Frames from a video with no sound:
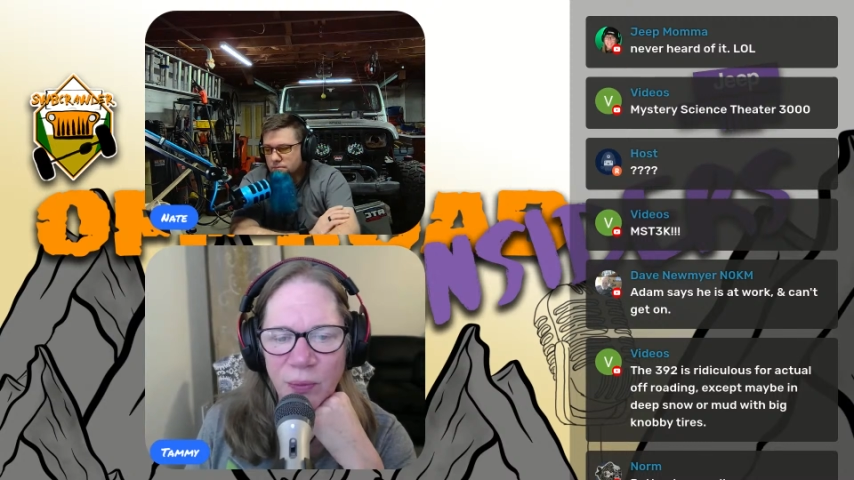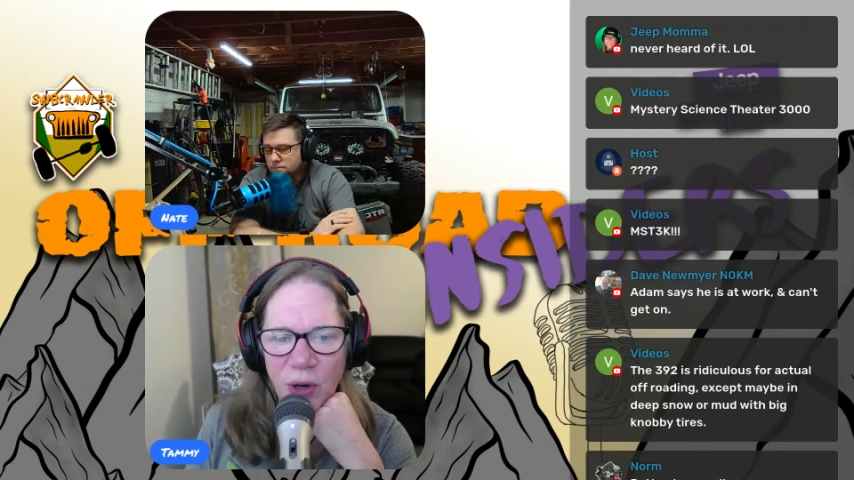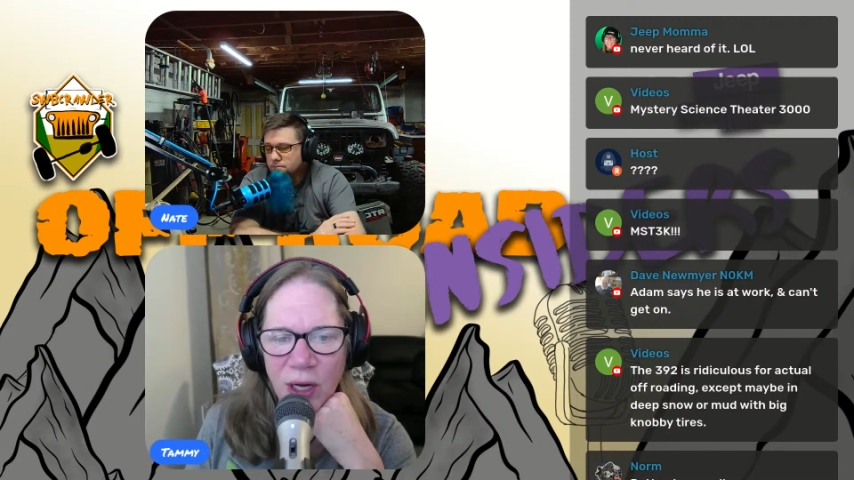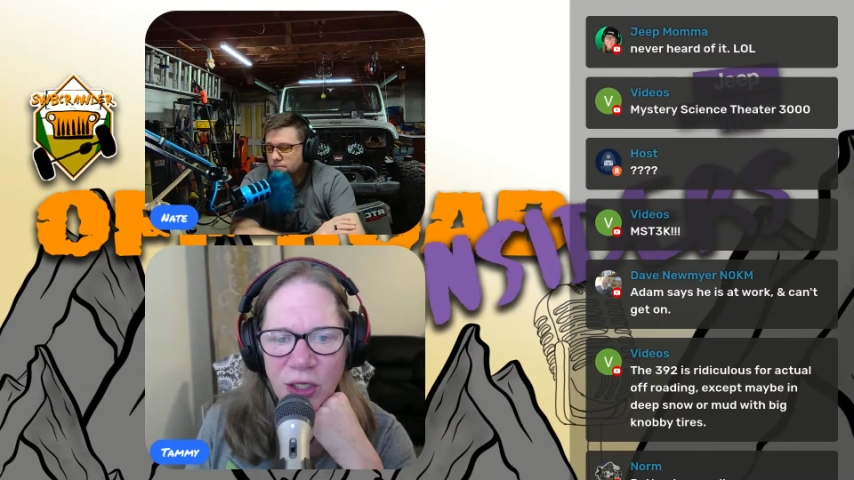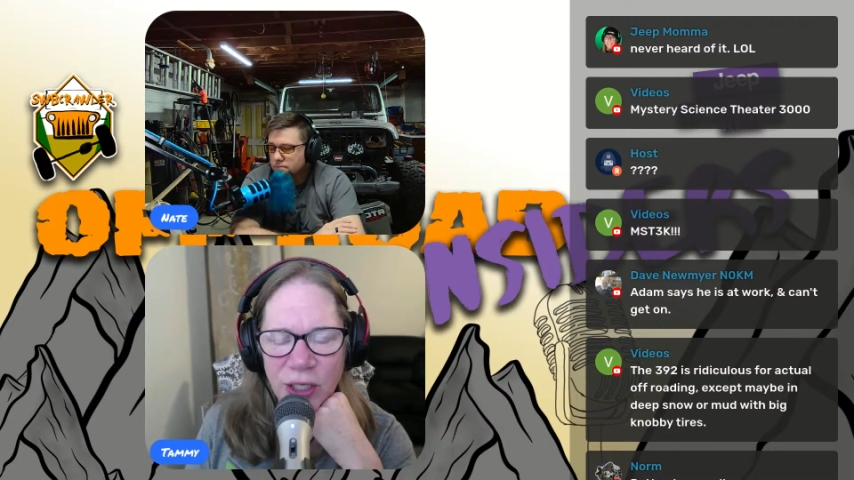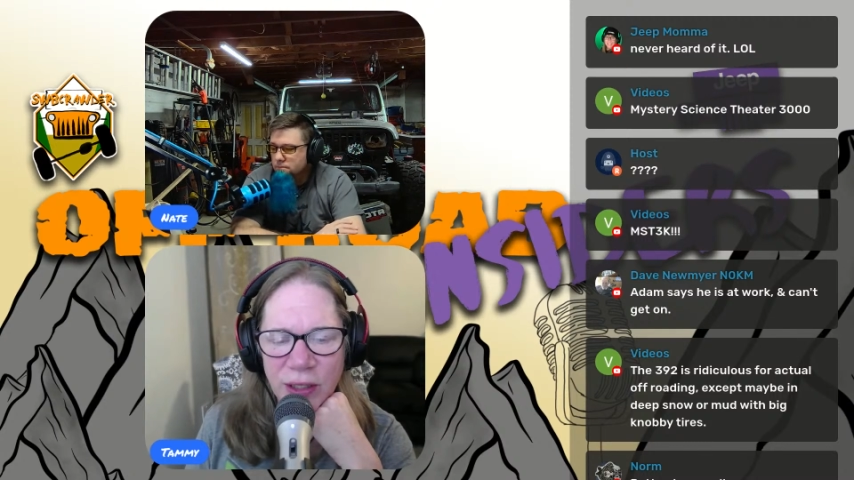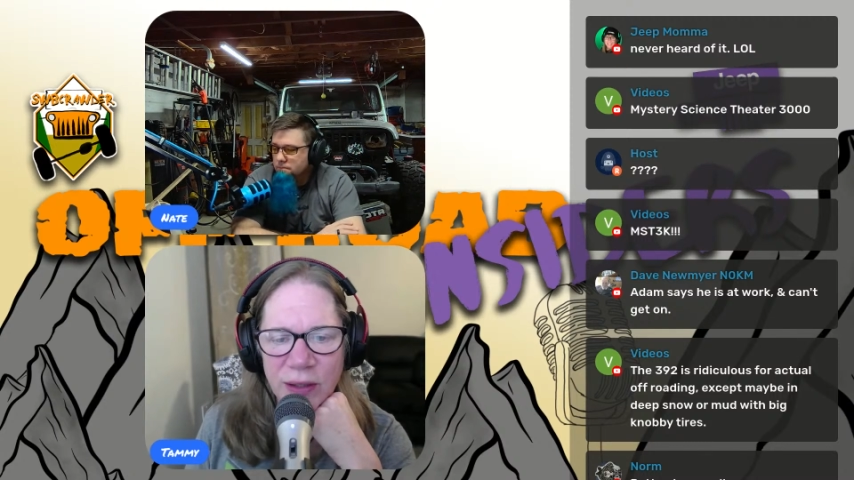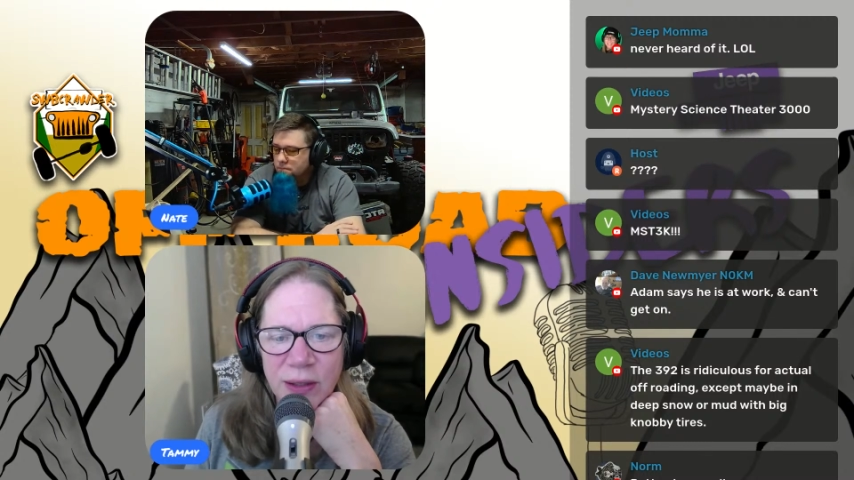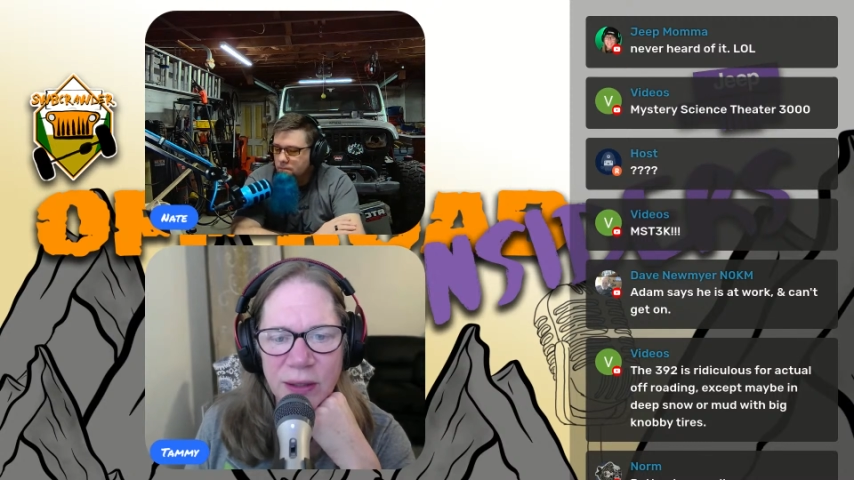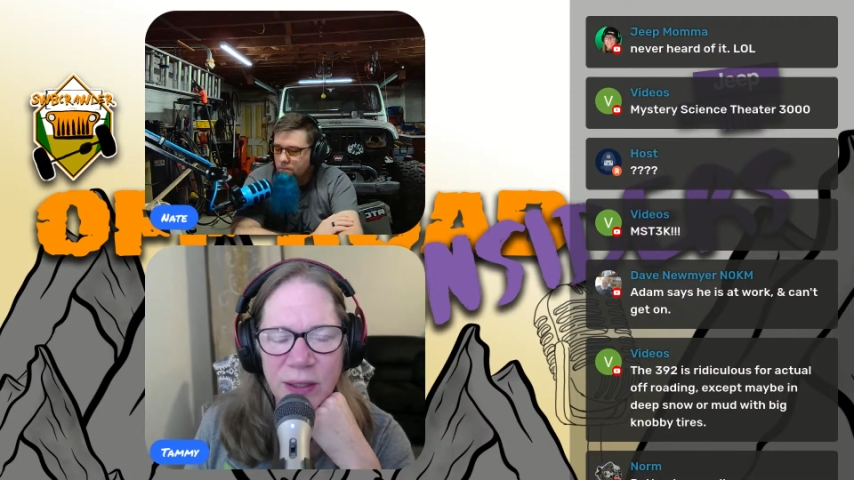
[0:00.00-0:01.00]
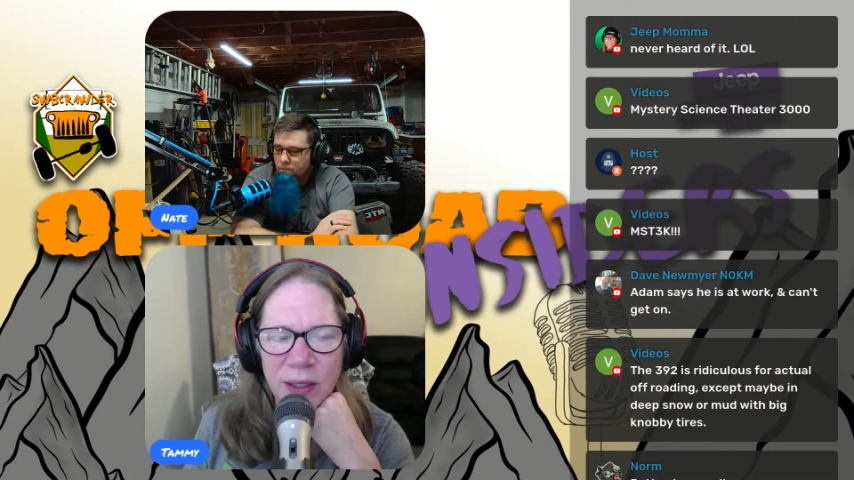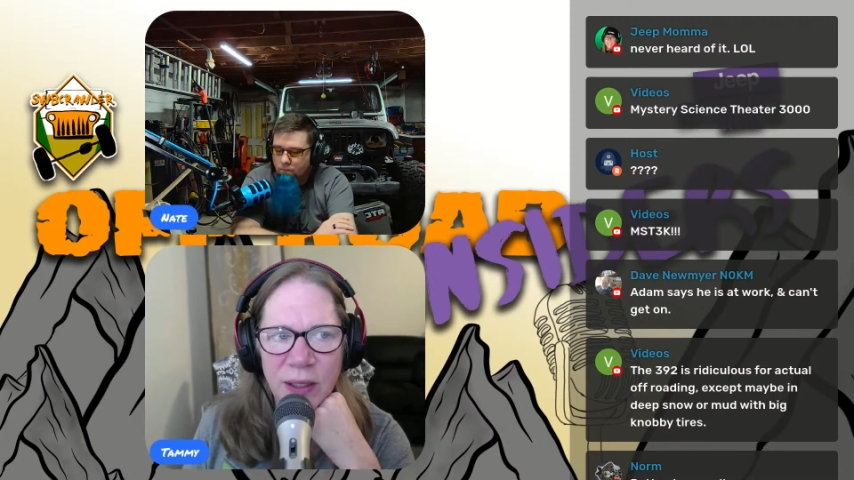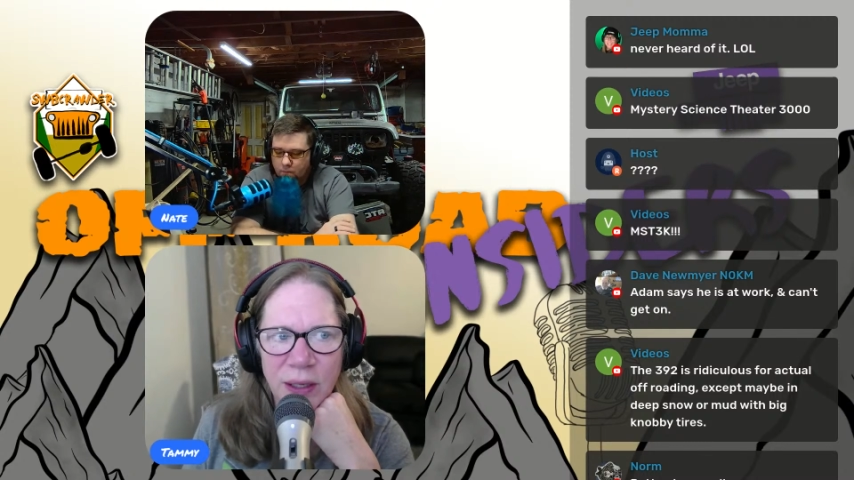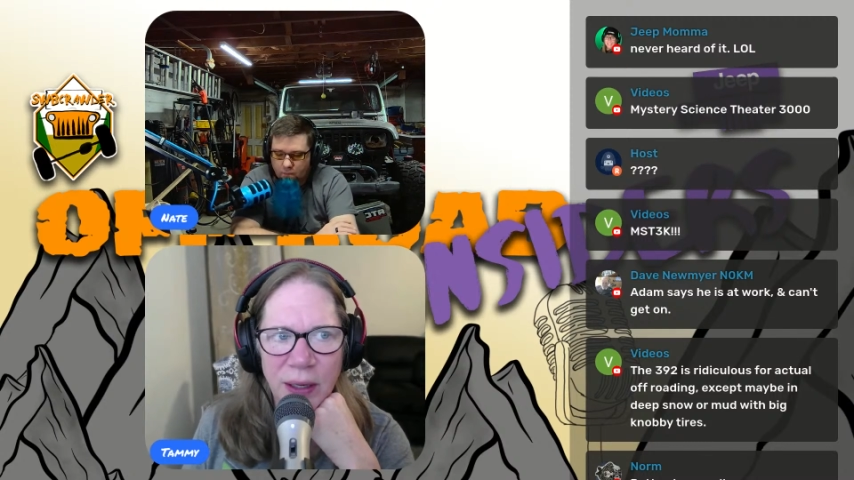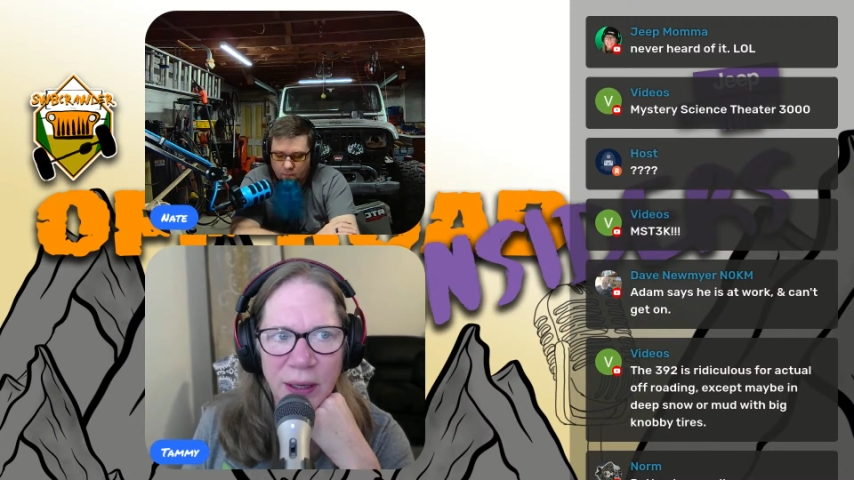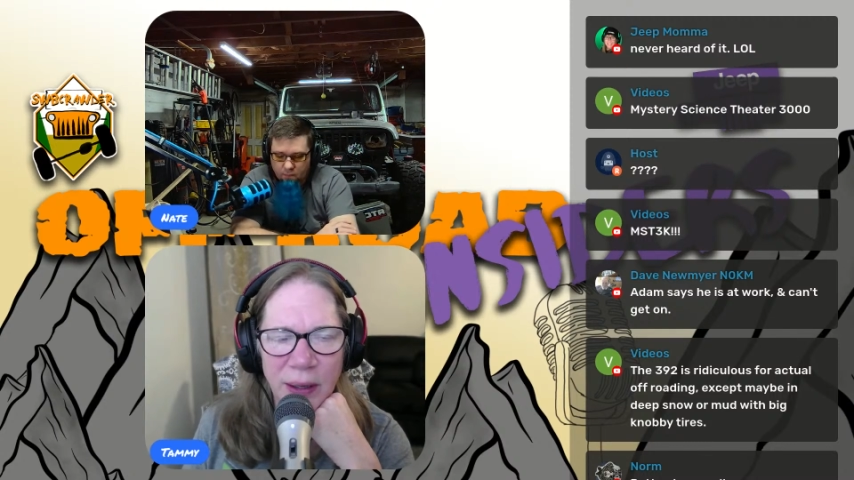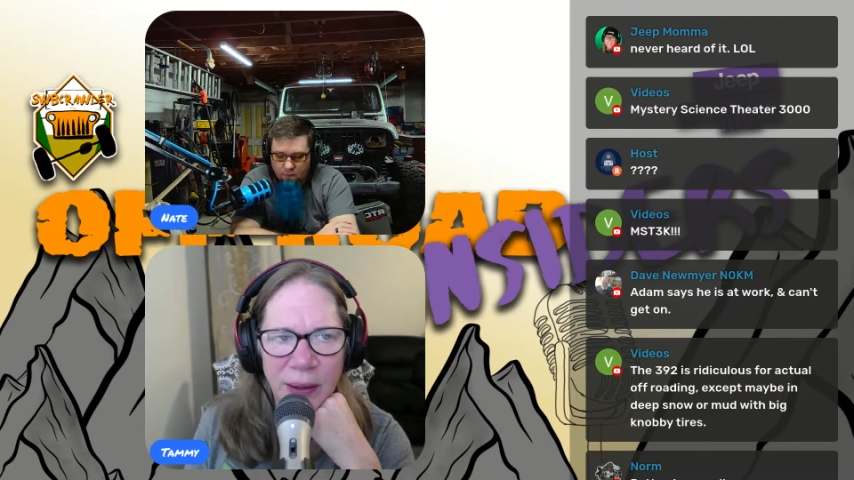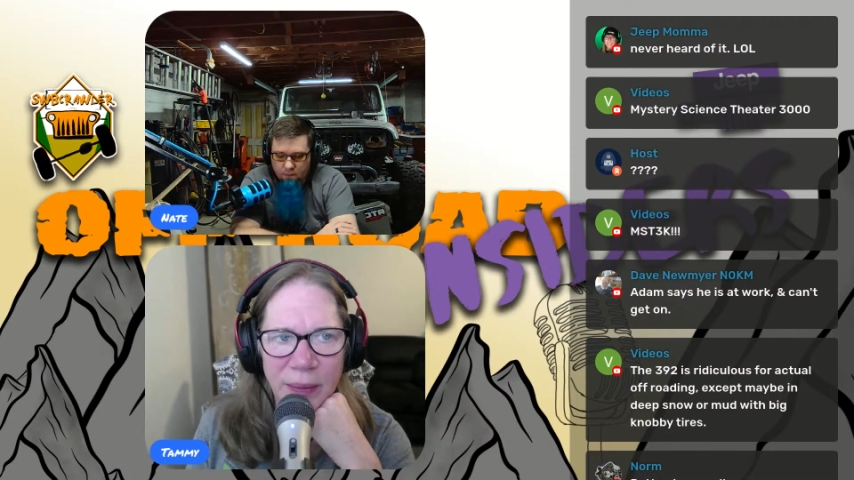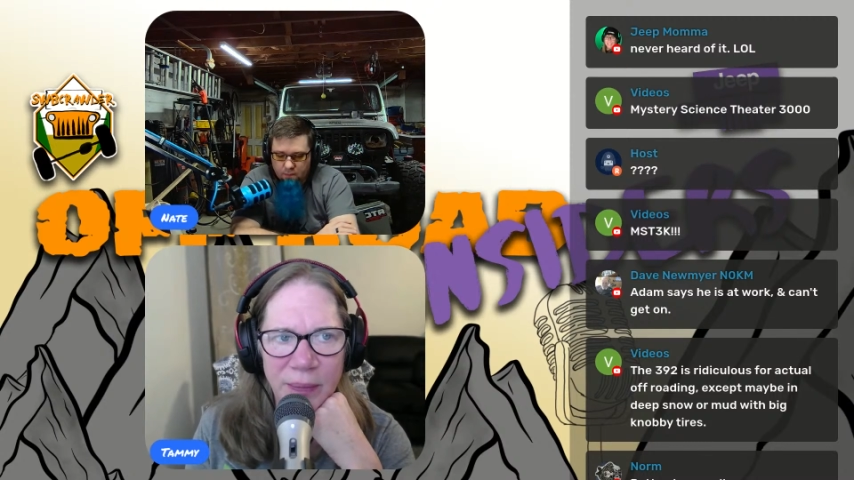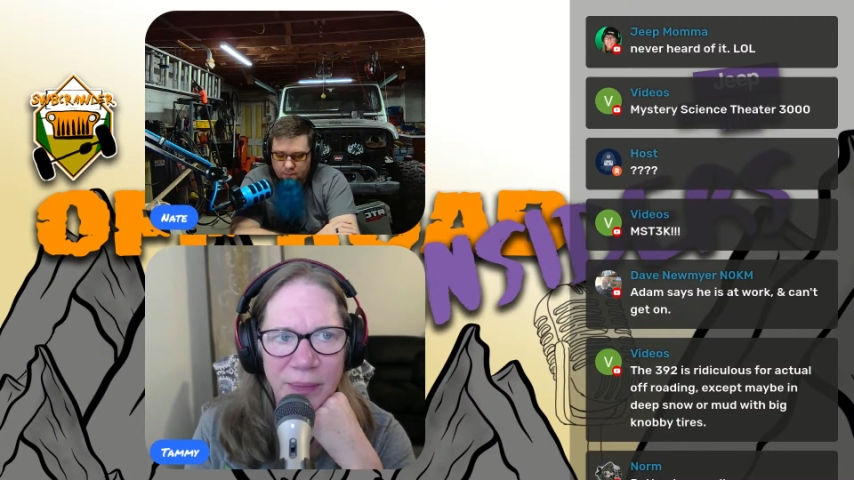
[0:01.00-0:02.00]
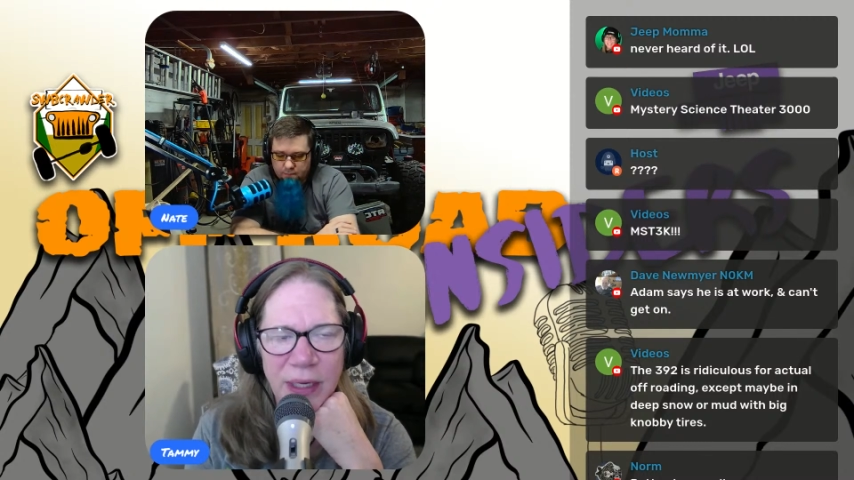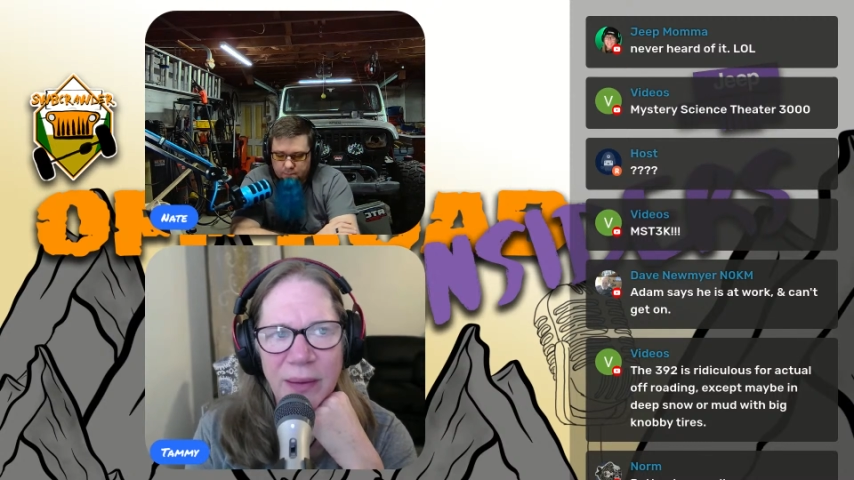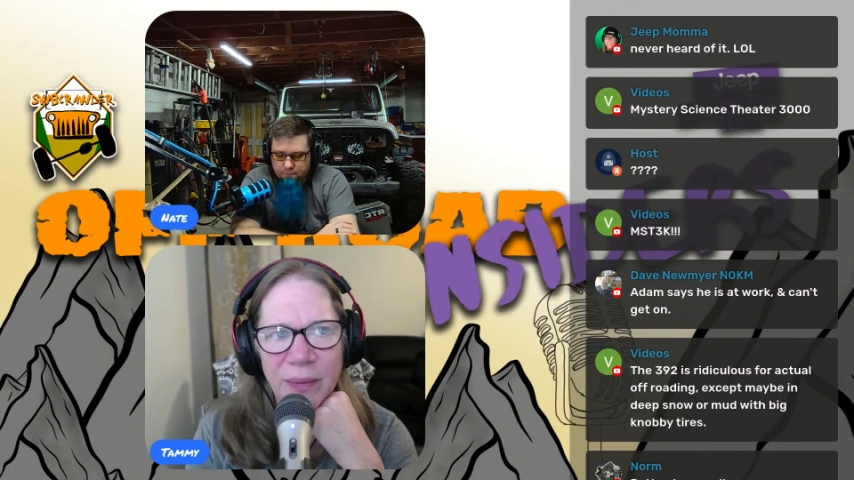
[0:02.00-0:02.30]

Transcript: projects at